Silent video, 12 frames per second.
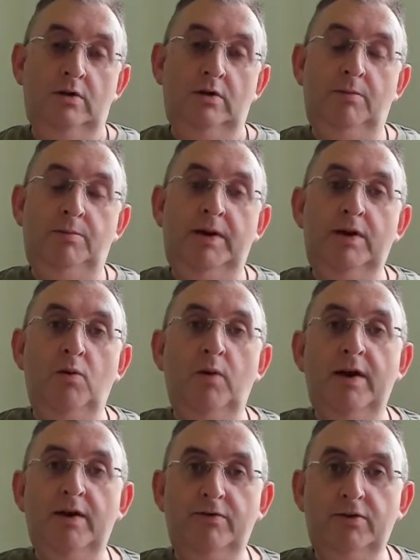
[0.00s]
to being
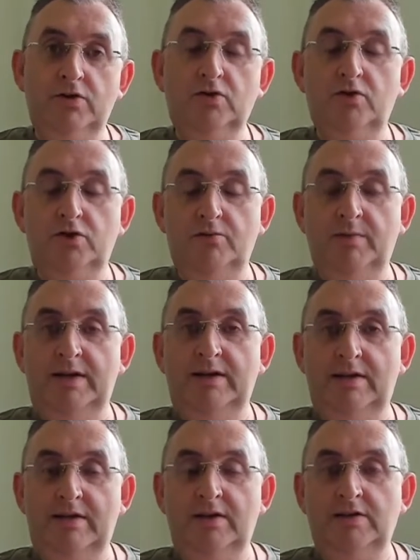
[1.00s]
aware of your social
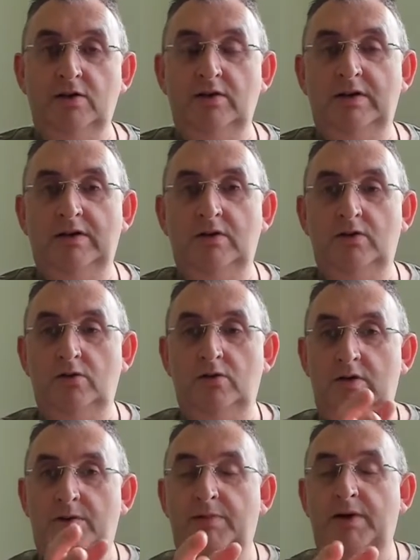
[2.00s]
media things that you need to do,
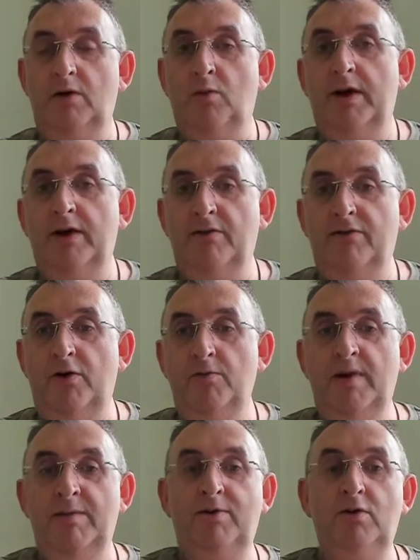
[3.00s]
to be aware of how
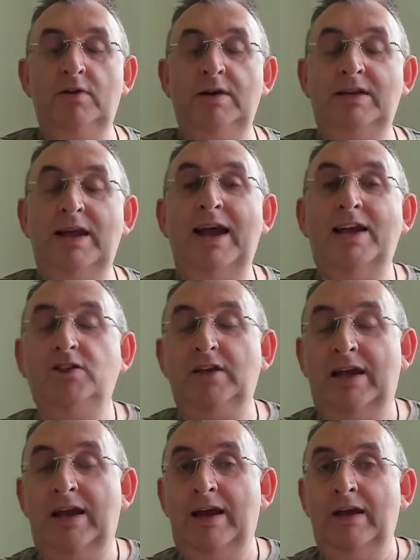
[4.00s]
maybe you need to
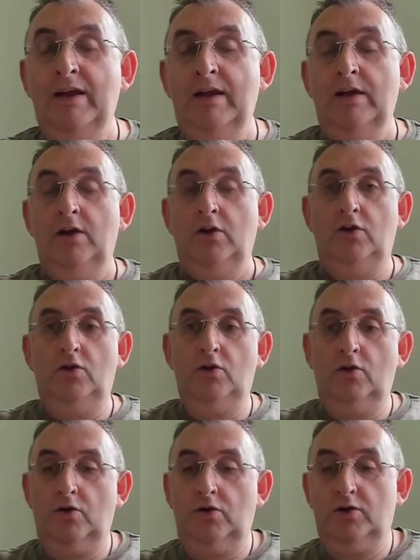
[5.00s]
educate
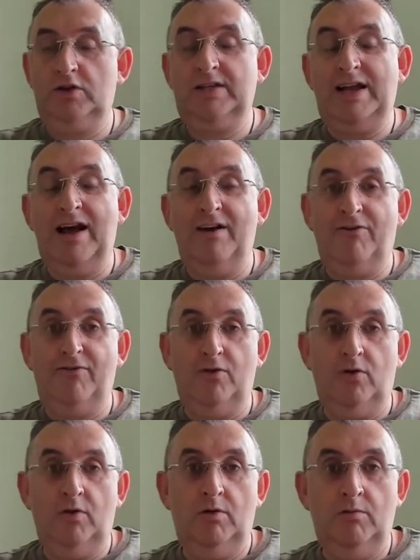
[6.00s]
your staff
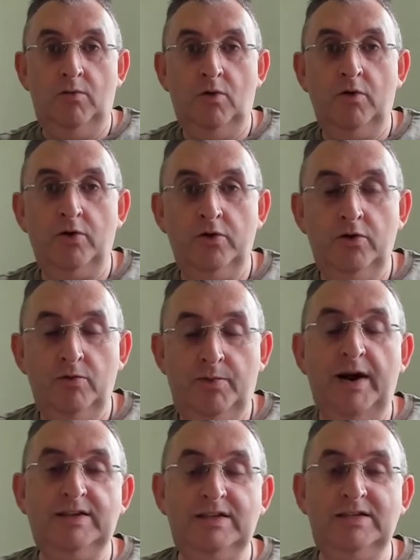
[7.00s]
or more on your
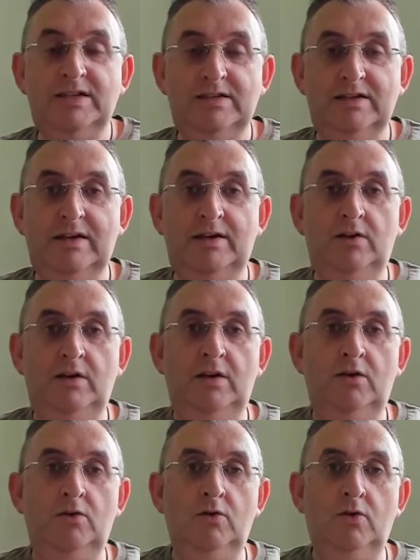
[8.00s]
practices
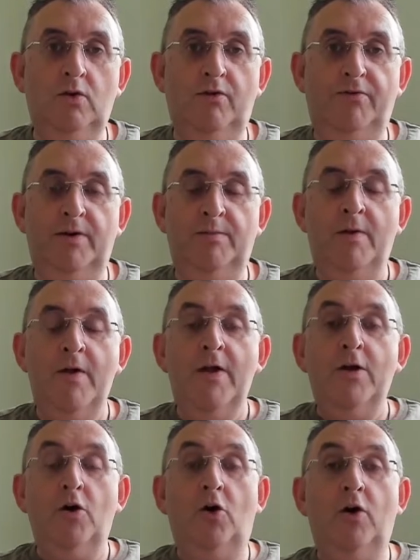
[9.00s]
in your law firm,
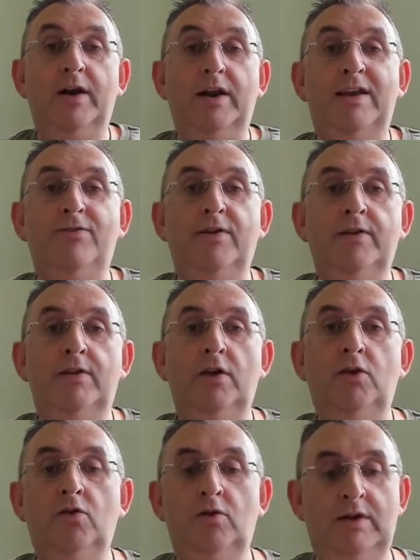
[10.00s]
or even
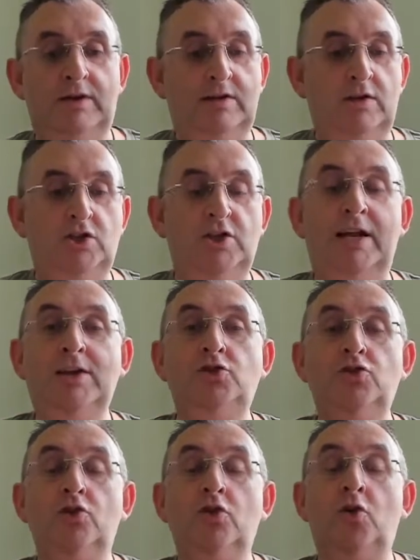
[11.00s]
that you need to change
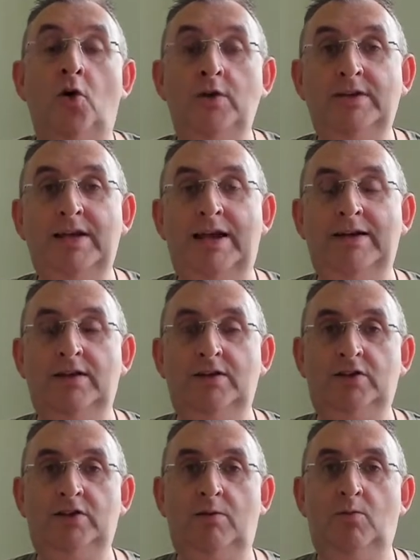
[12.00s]
your content in
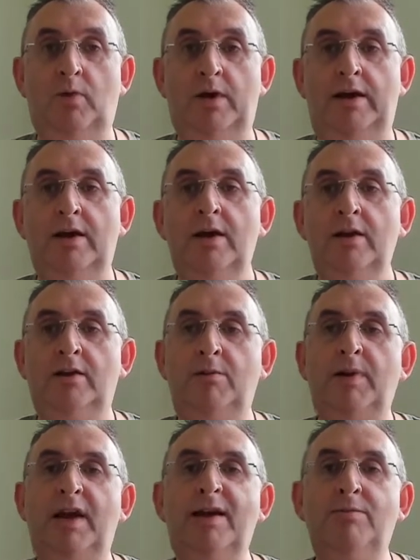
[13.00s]
some way to
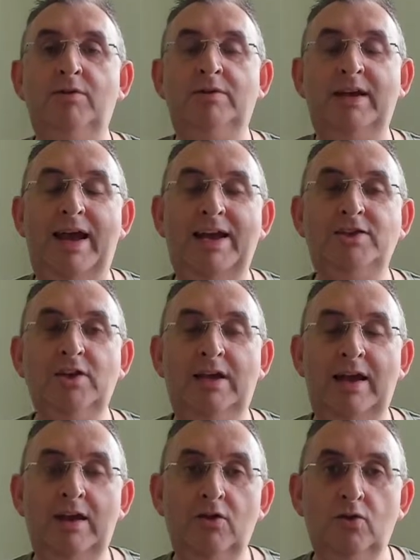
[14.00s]
be able to
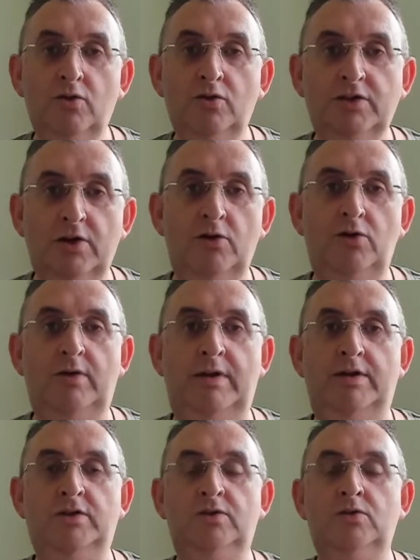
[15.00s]
educate those out
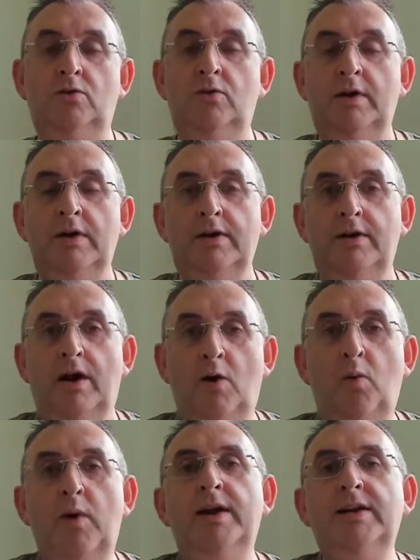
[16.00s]
there. So
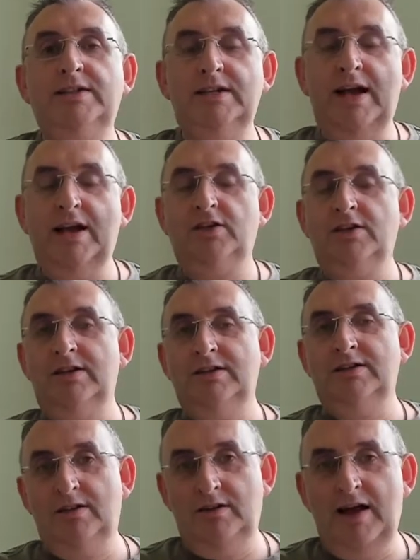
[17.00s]
awareness and action is
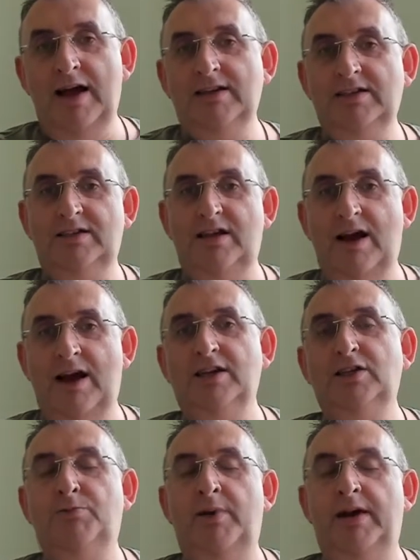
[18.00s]
the last
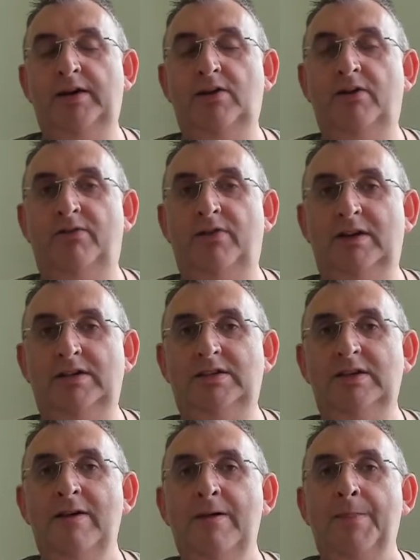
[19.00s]
aspect of
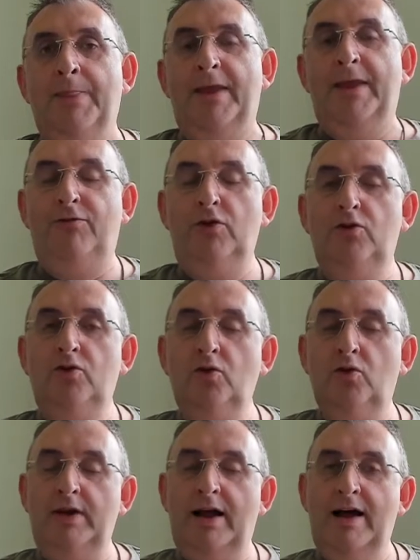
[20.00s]
this. If you
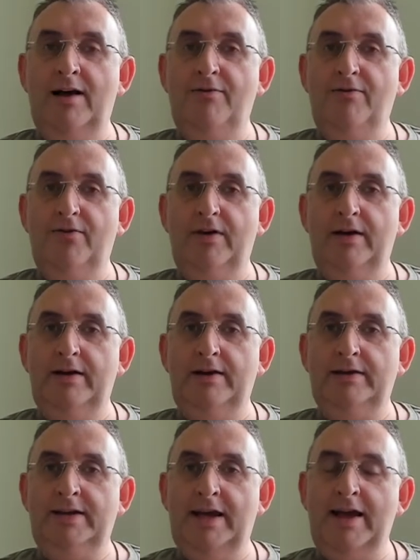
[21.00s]
don't have
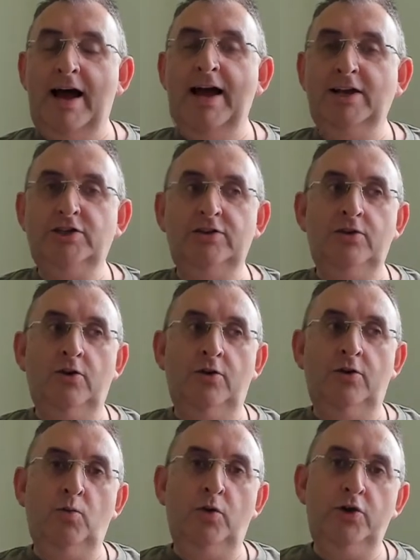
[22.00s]
take action
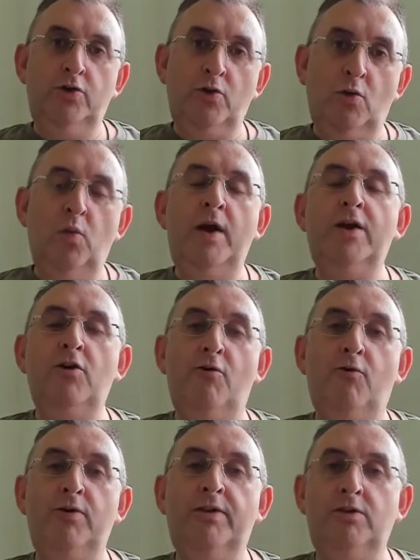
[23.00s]
on what you're aware
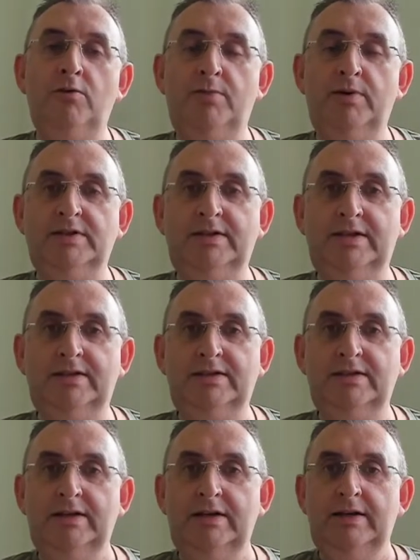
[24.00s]
of within your
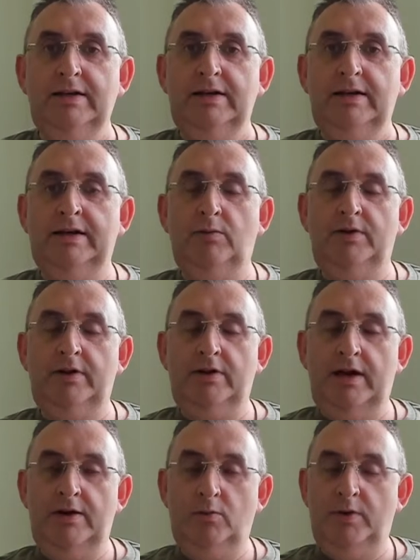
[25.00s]
business,
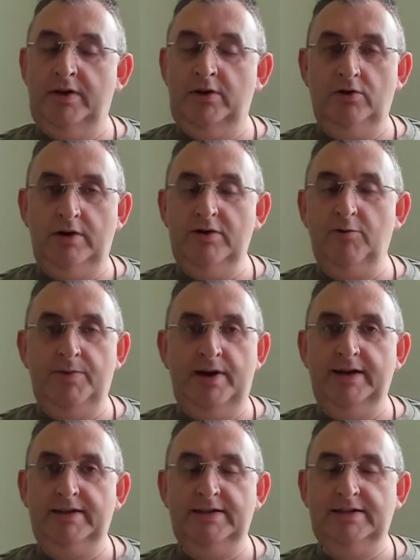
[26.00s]
within your legal
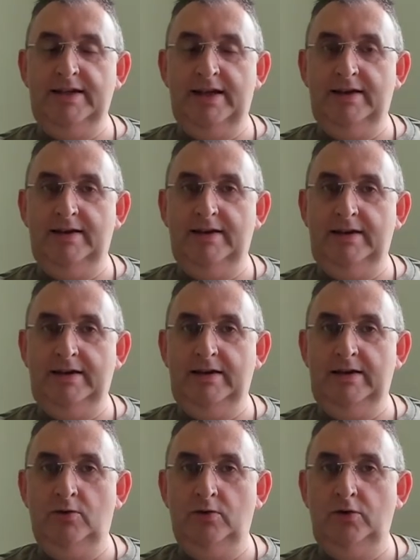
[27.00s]
practice, then
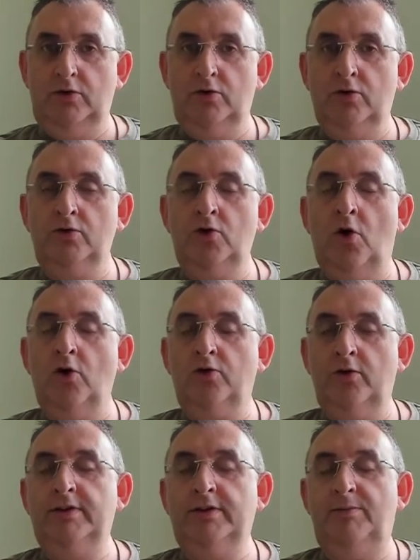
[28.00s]
you're not
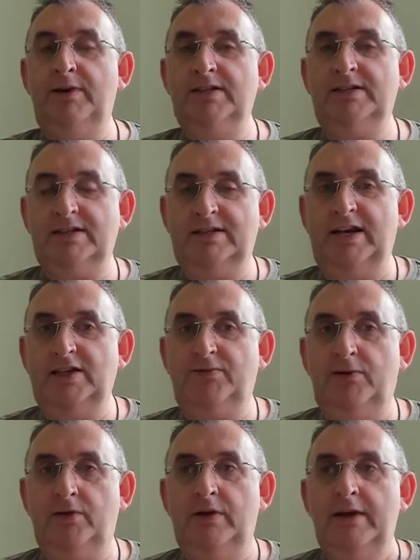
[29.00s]
going to be
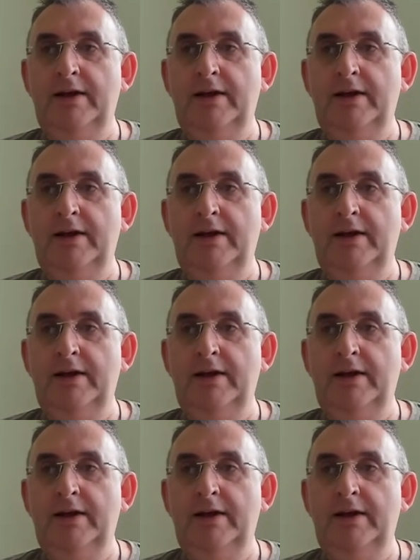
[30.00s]
successful.